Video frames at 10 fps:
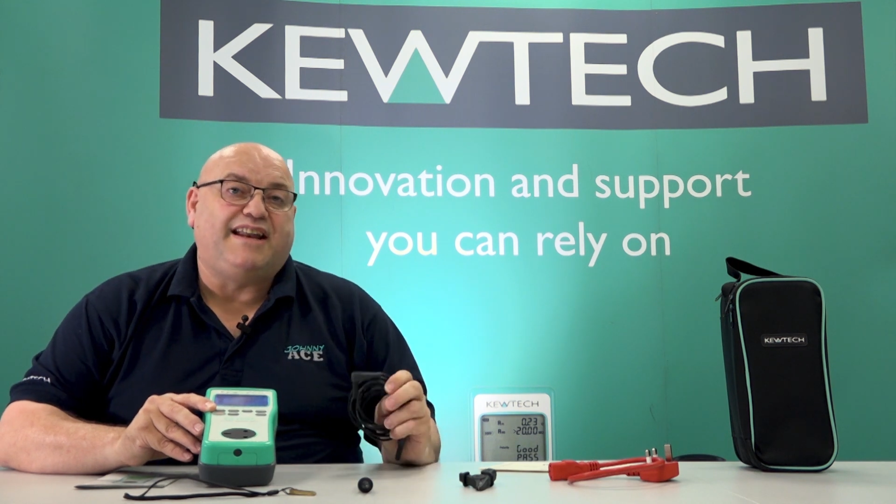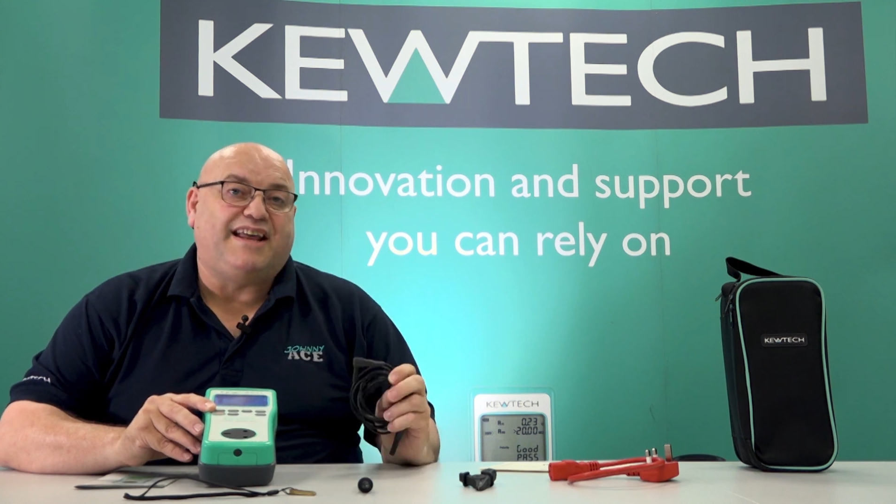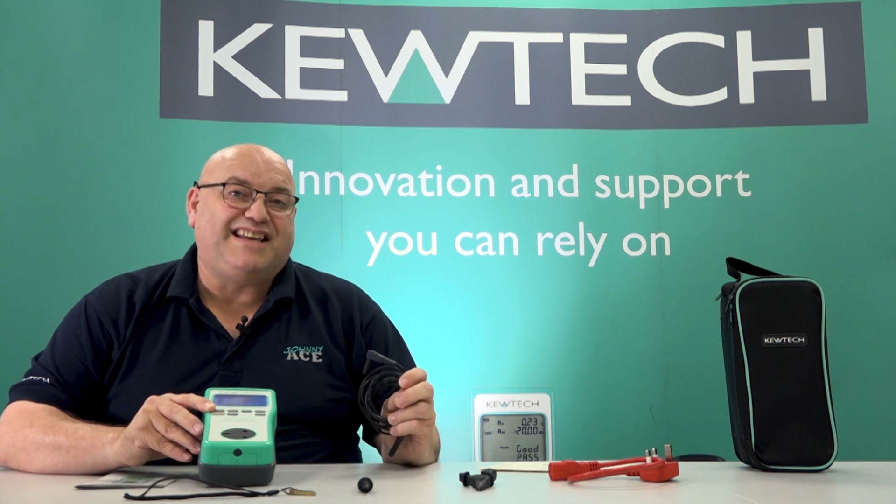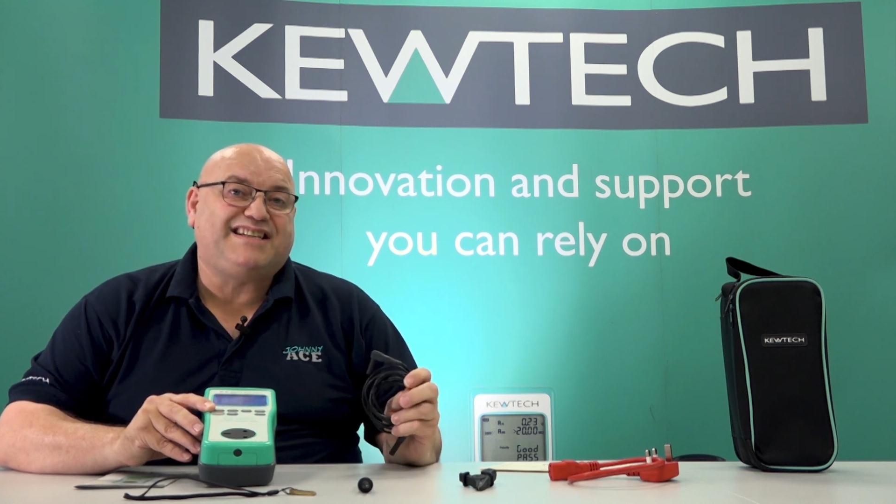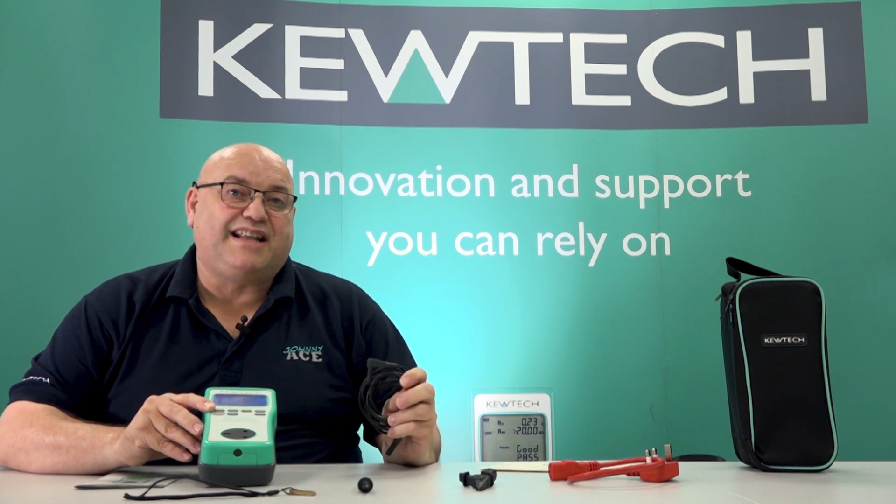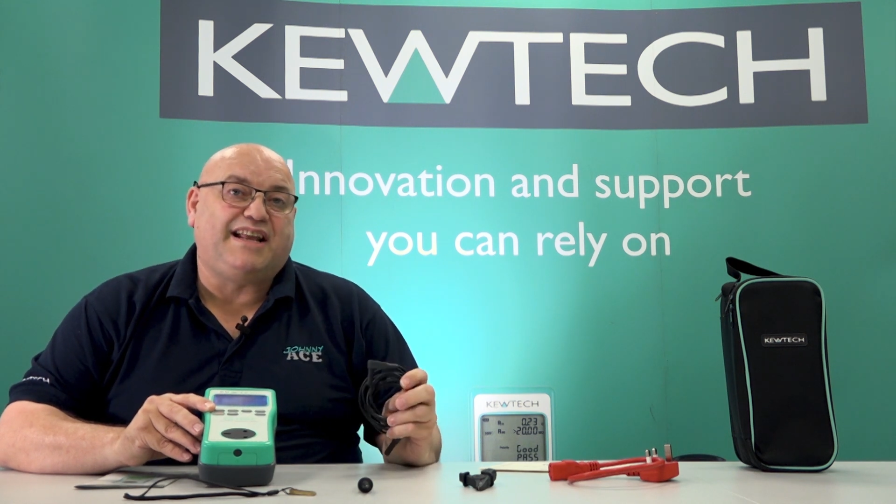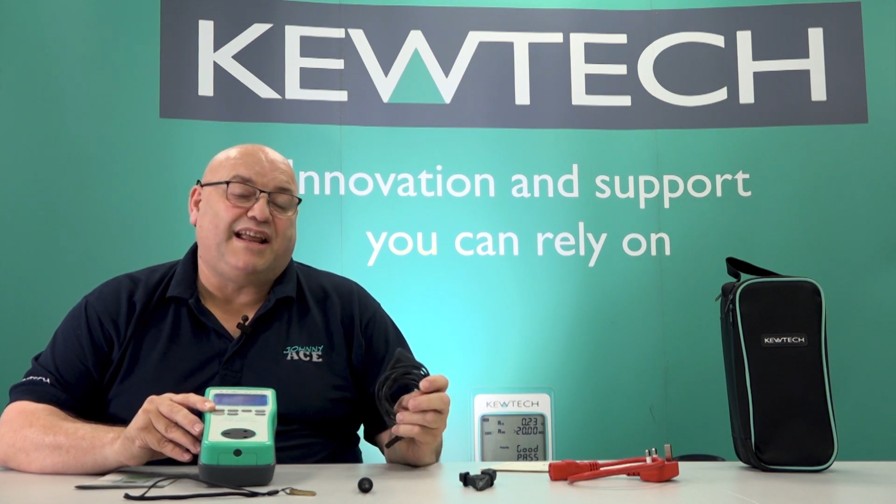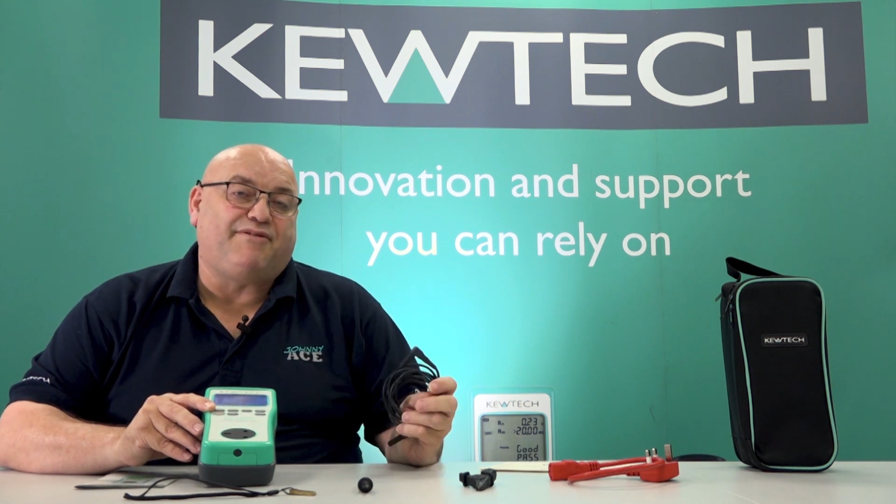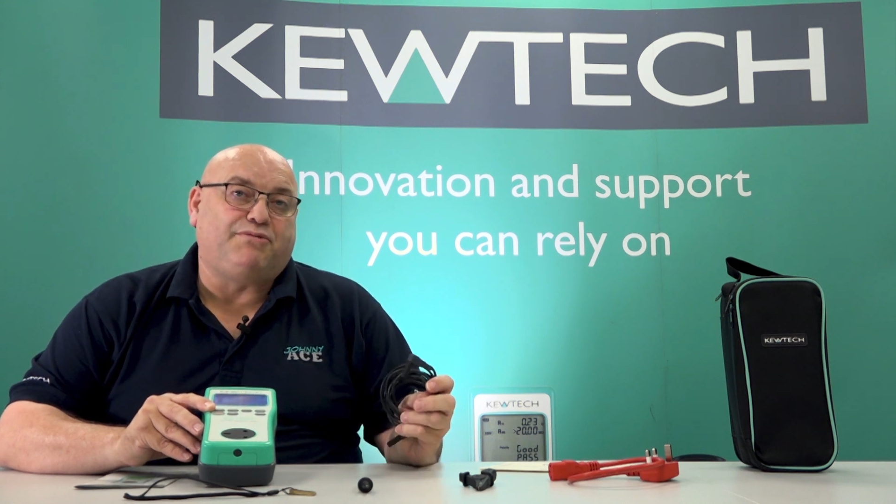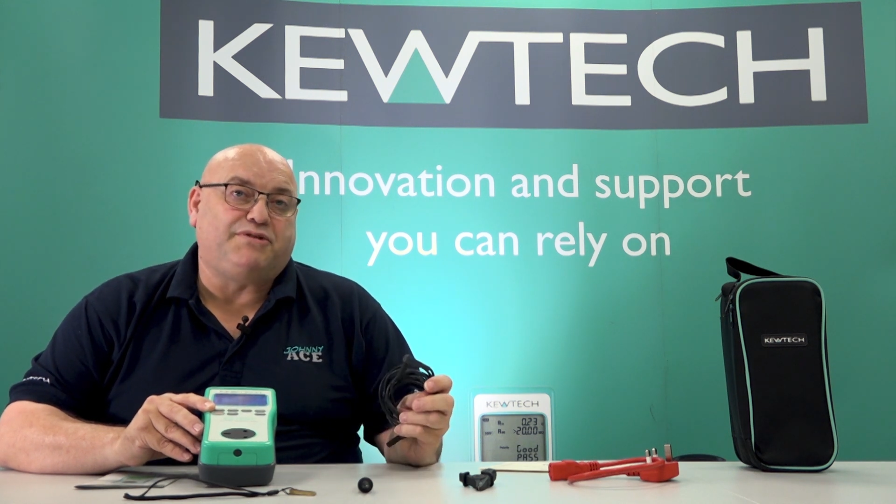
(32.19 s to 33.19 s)
Now this lead
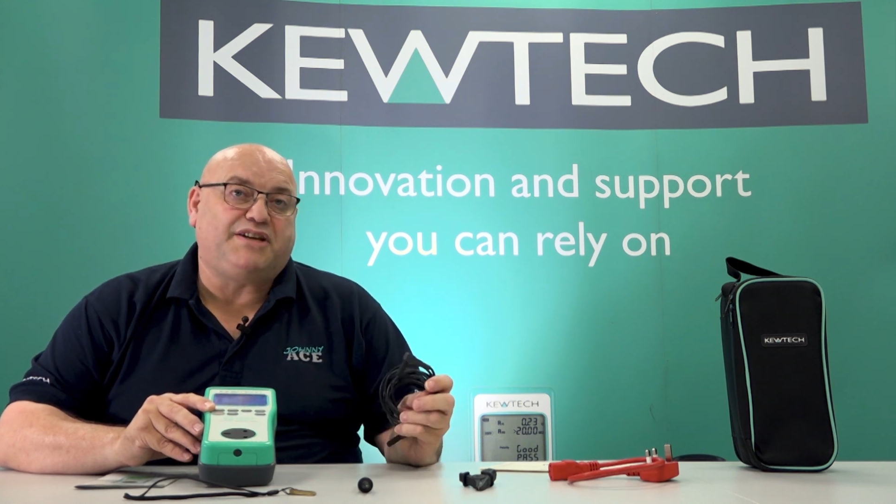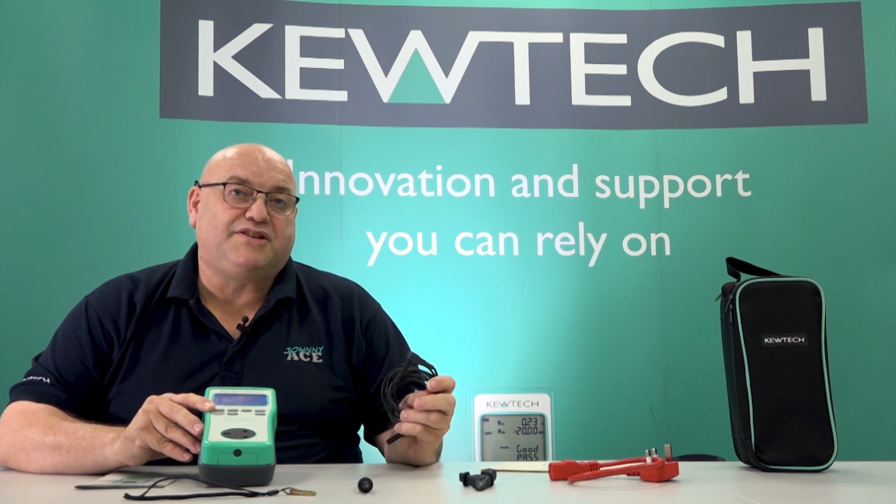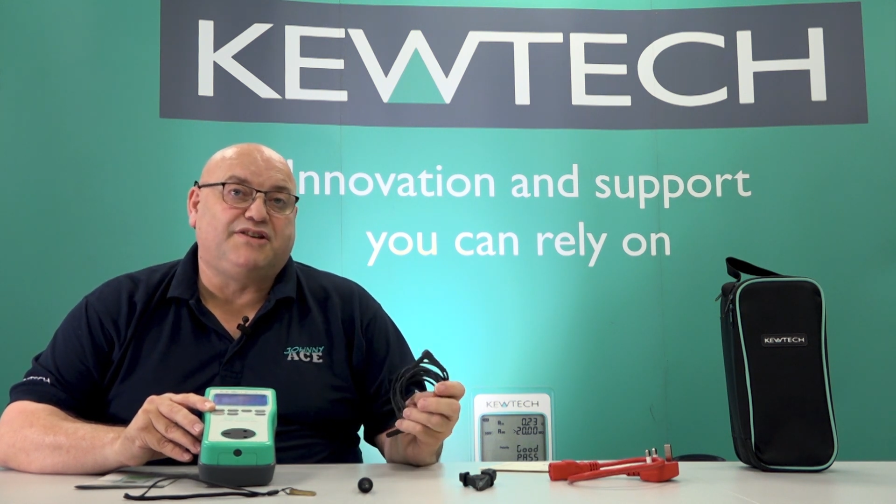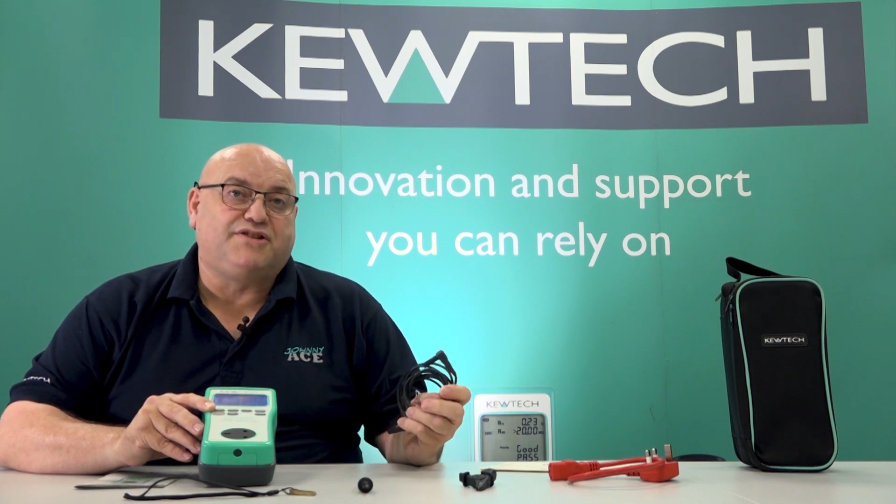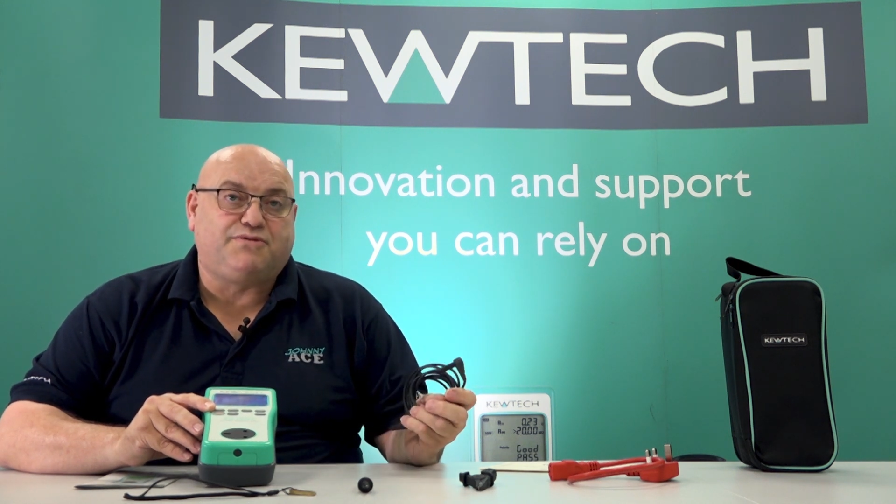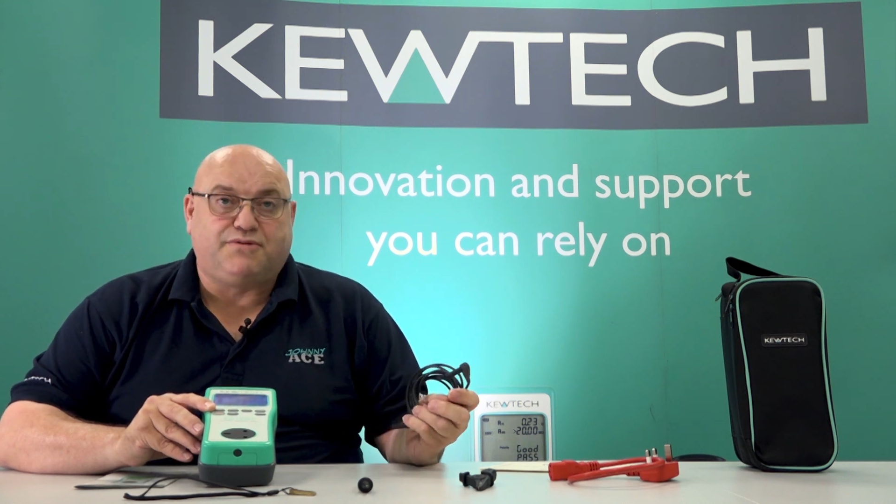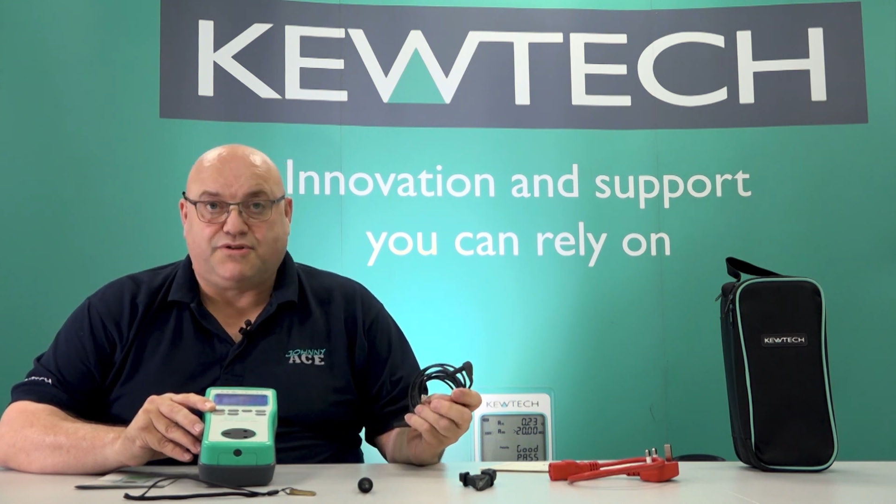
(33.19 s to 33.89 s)
will have a resistance,